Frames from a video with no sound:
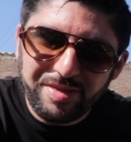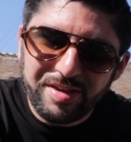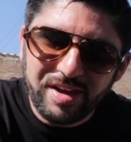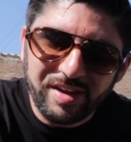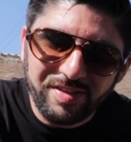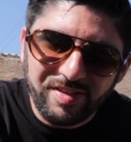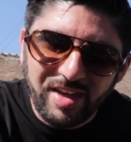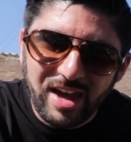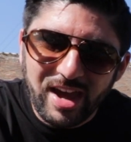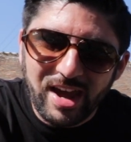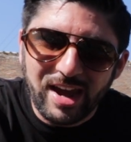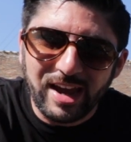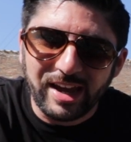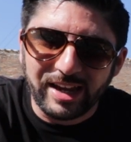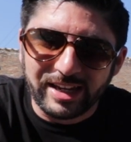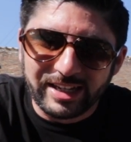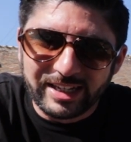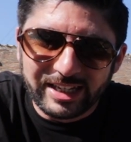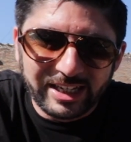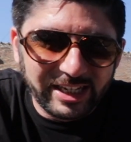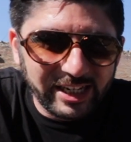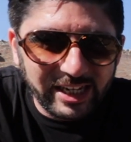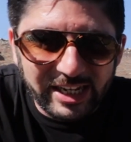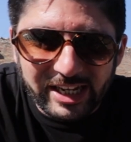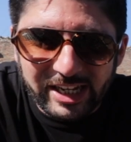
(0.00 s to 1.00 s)
thing there
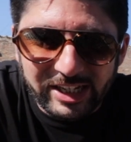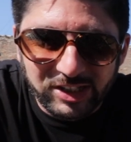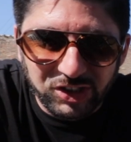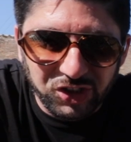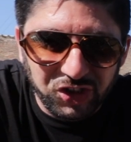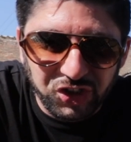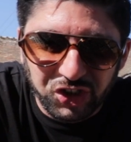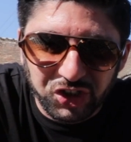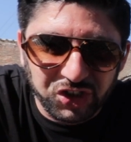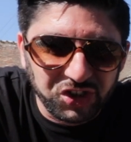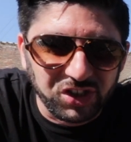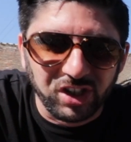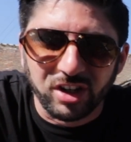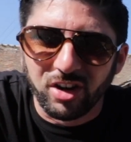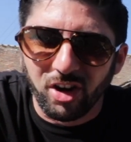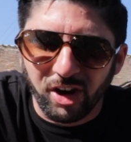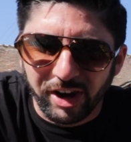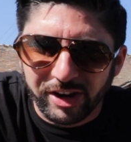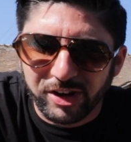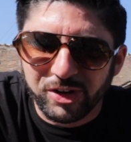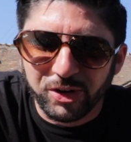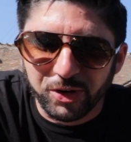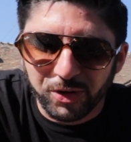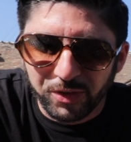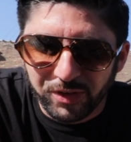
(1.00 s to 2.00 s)
is just an
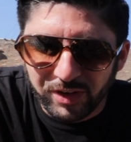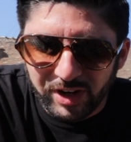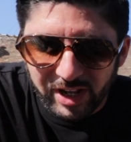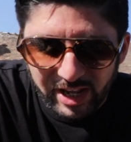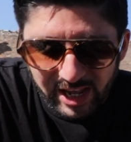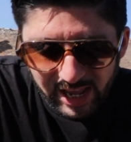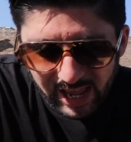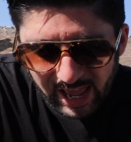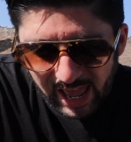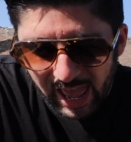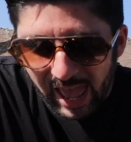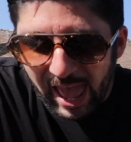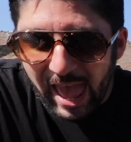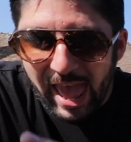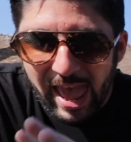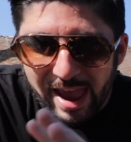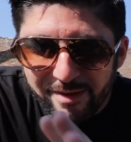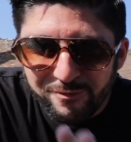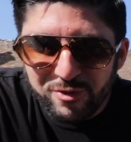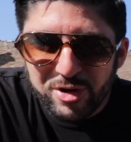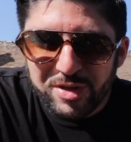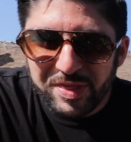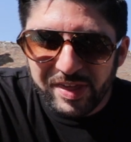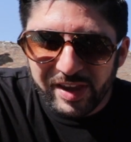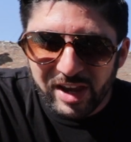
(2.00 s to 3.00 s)
icon.
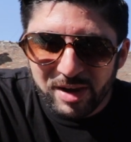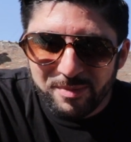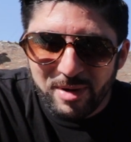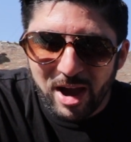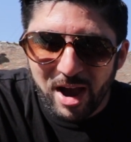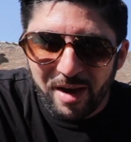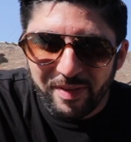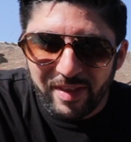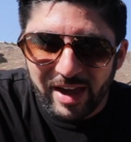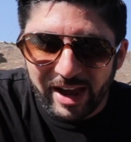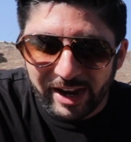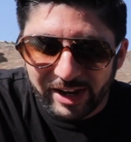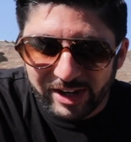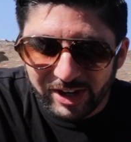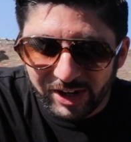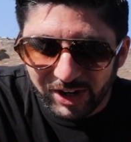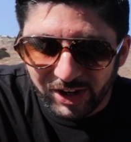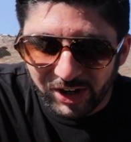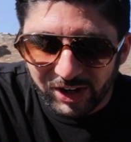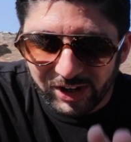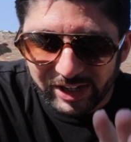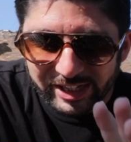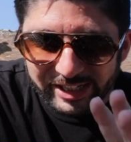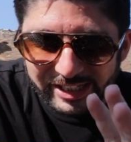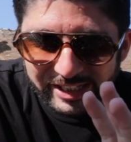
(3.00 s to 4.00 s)
Everything about that
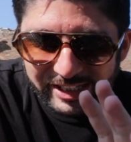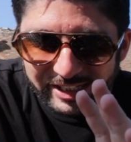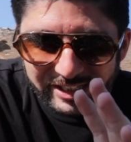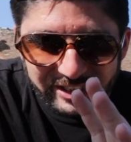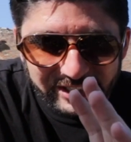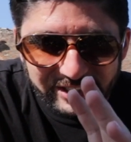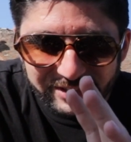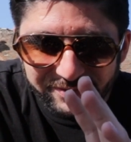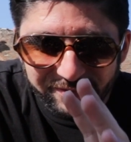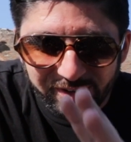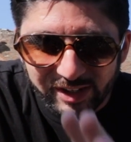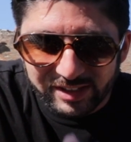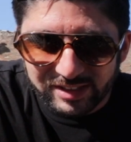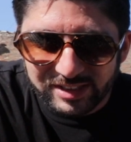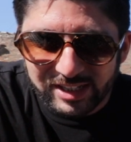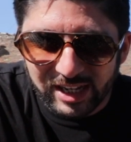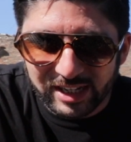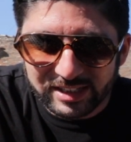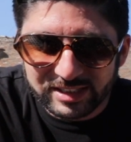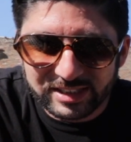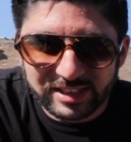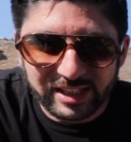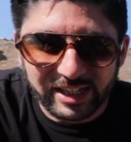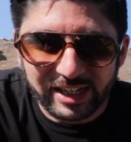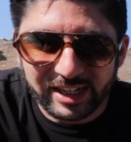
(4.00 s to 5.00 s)
car is
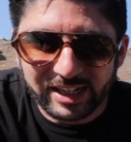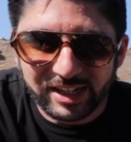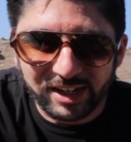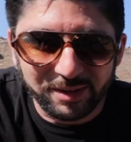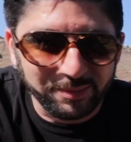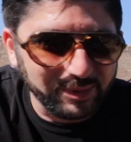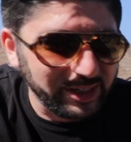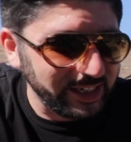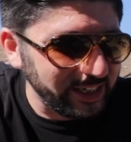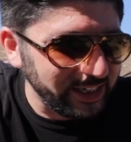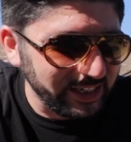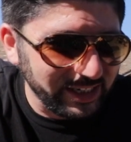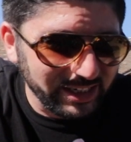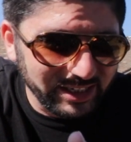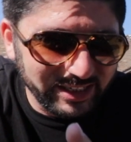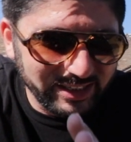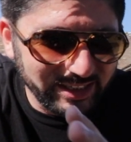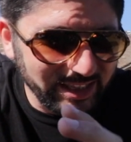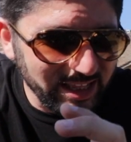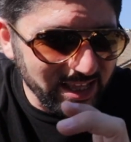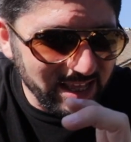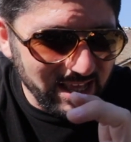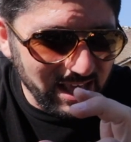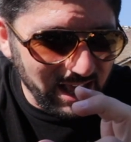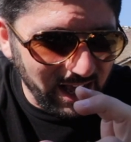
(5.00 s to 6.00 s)
fantastic. I mean,
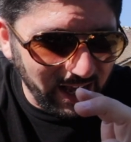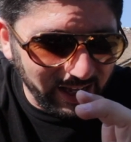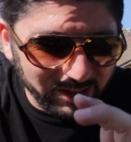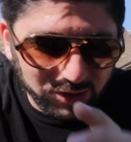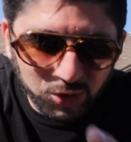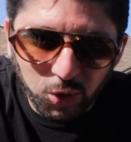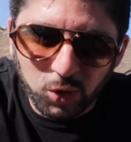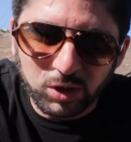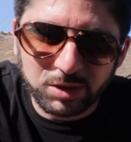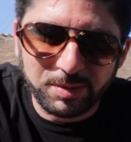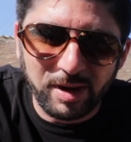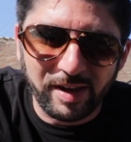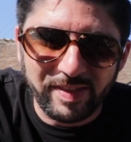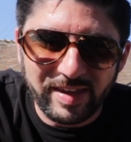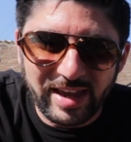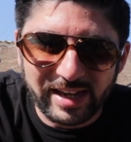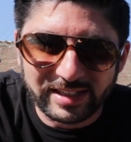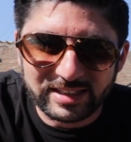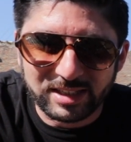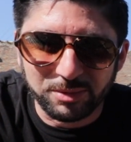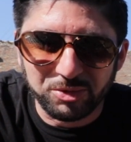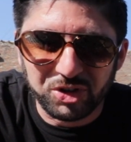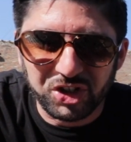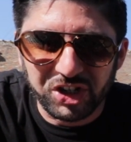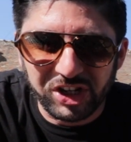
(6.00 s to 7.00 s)
I talked about the
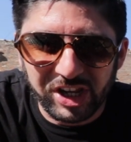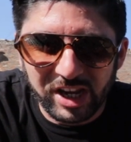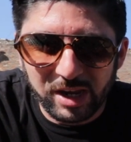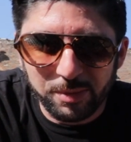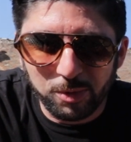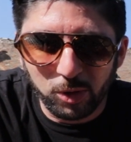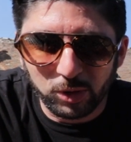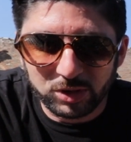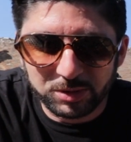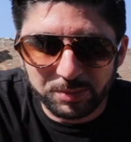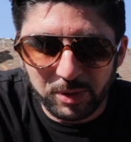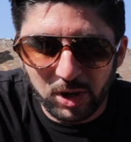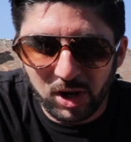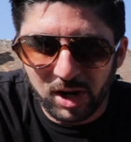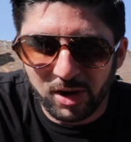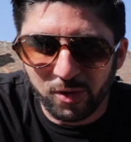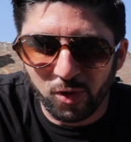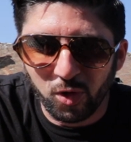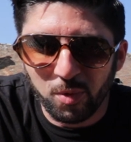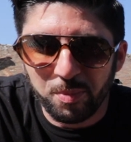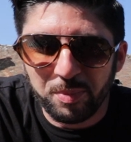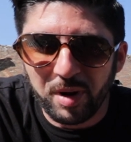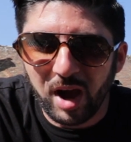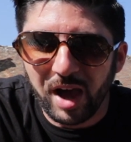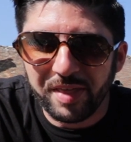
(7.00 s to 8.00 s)
SMG gearbox bit earlier
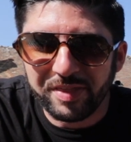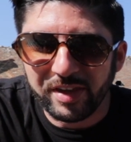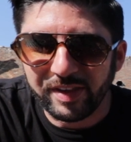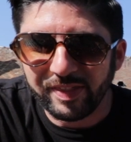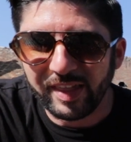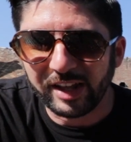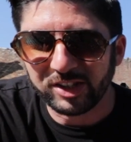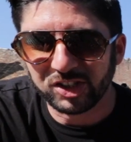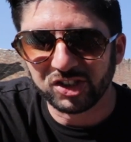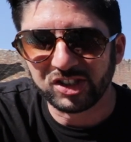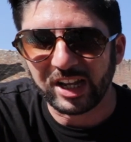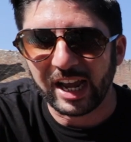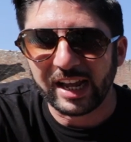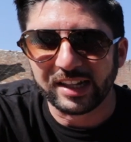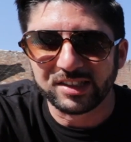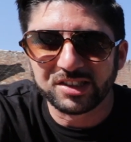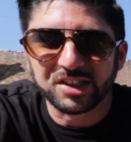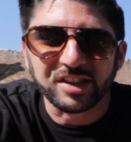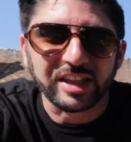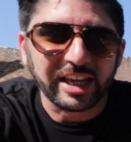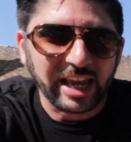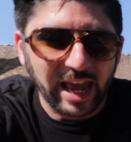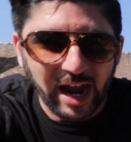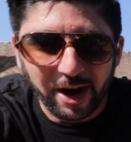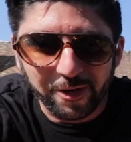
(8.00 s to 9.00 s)
on, but I think that just adds to
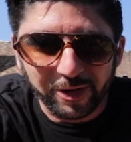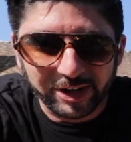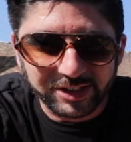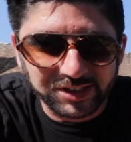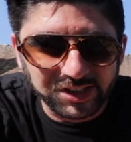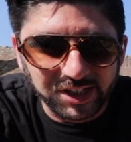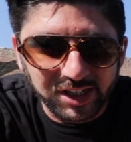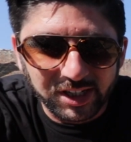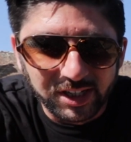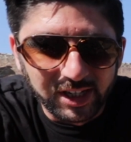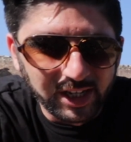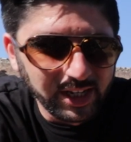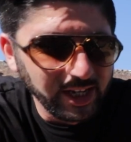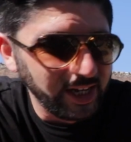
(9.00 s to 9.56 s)
the character.